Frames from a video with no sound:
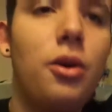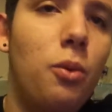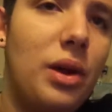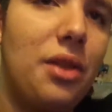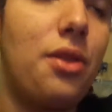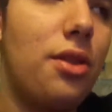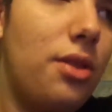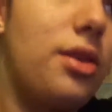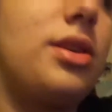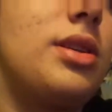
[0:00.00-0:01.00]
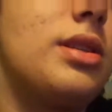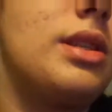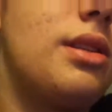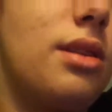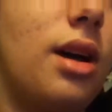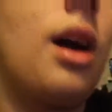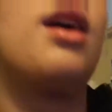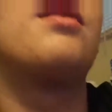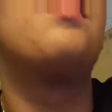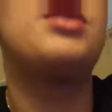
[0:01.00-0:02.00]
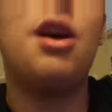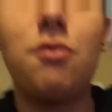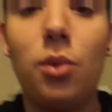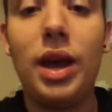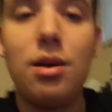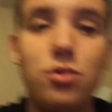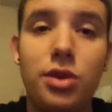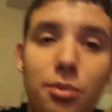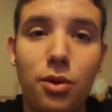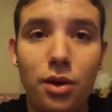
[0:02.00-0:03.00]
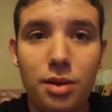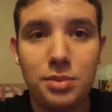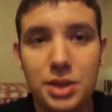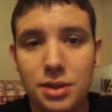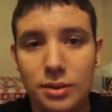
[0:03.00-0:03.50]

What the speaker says: with these software capturing programs.